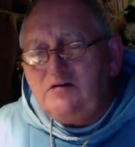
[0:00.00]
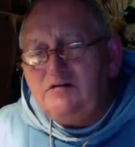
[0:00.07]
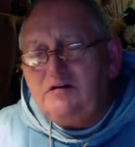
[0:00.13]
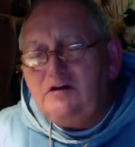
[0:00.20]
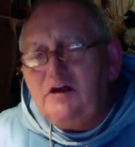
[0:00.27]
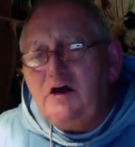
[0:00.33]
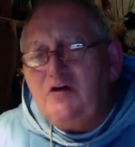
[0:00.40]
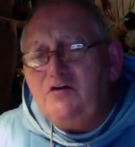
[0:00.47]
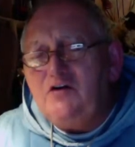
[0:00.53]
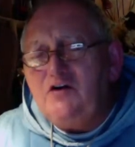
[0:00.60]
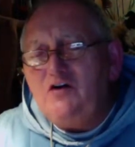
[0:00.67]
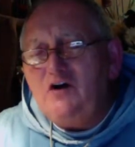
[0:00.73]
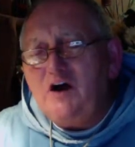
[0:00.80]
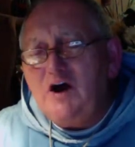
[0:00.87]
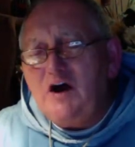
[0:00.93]
allow
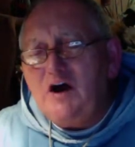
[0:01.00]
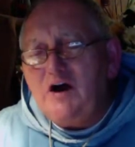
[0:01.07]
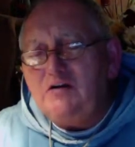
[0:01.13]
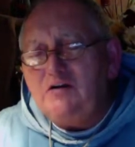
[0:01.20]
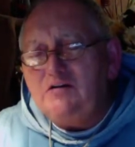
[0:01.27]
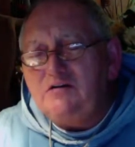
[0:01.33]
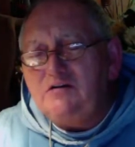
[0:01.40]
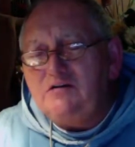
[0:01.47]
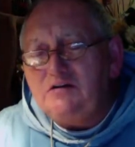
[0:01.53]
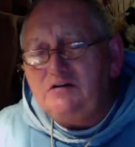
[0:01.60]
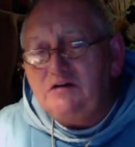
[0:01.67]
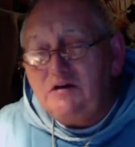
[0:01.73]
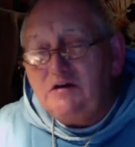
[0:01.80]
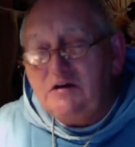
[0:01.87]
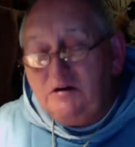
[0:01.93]
your heart
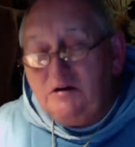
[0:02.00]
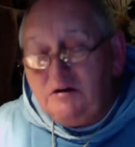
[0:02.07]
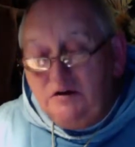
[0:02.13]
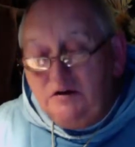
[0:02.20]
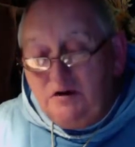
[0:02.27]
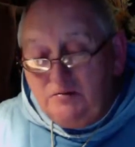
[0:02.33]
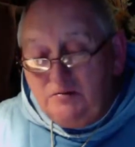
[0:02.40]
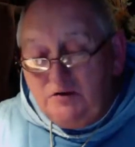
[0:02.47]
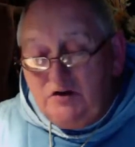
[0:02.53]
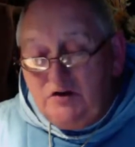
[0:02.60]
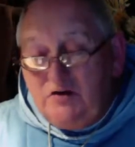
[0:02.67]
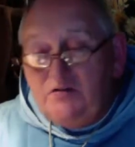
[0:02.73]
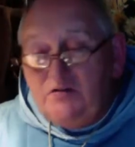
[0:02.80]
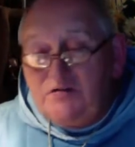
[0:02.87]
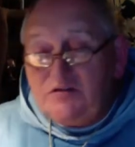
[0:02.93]
come
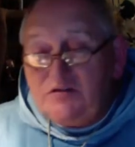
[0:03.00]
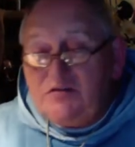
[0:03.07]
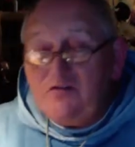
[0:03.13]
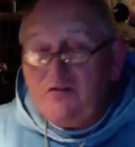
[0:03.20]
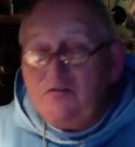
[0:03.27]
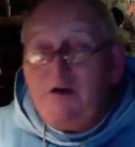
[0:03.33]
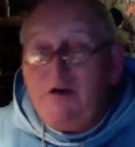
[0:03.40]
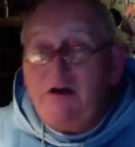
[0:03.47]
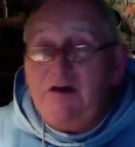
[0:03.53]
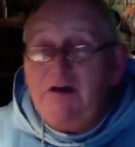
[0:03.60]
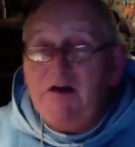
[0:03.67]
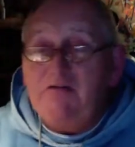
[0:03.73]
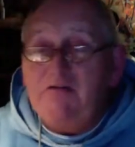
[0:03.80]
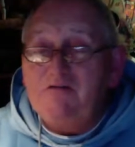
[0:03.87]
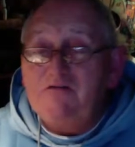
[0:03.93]
closer to my
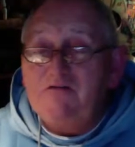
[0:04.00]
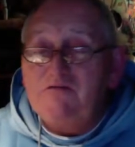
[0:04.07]
love.